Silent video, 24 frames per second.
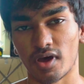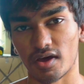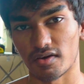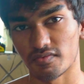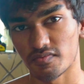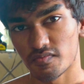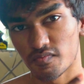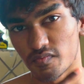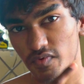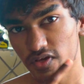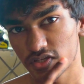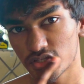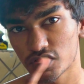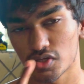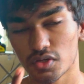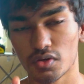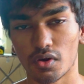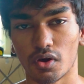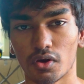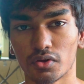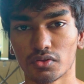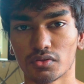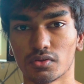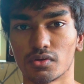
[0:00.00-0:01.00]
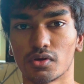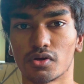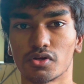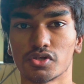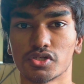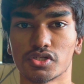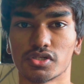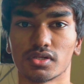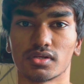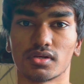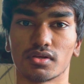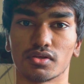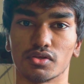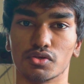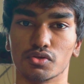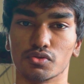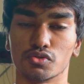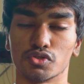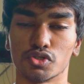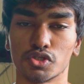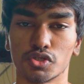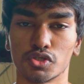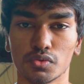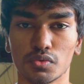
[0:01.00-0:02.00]
have fixed your orthodonture, you
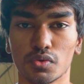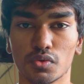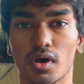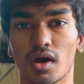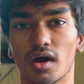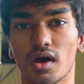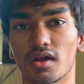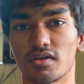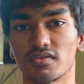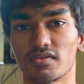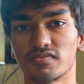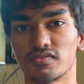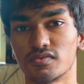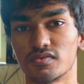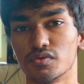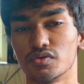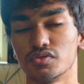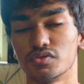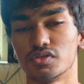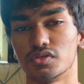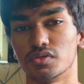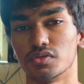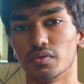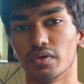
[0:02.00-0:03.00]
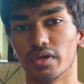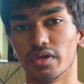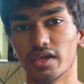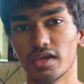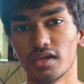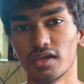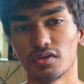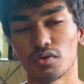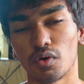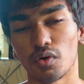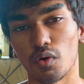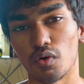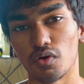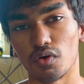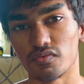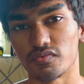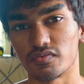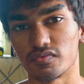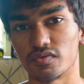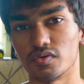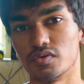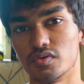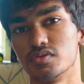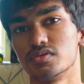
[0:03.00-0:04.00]
chew hard foods, you eat whole
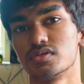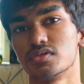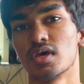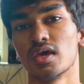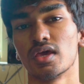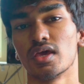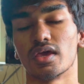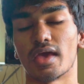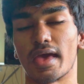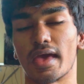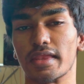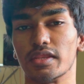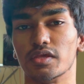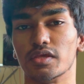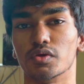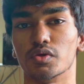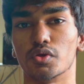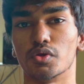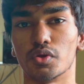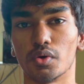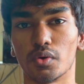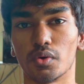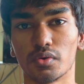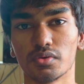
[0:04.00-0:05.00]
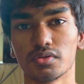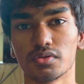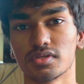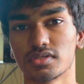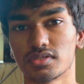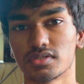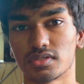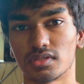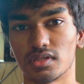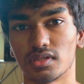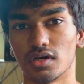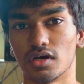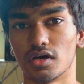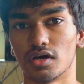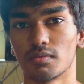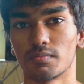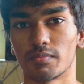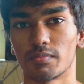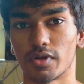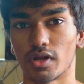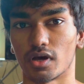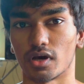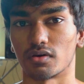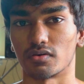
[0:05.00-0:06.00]
foods, and you don't
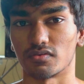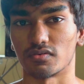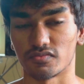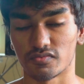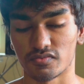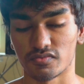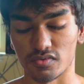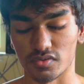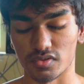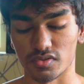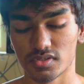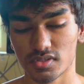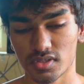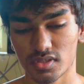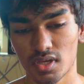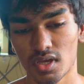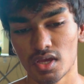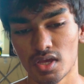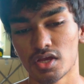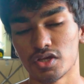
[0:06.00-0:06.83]
slurp down foods.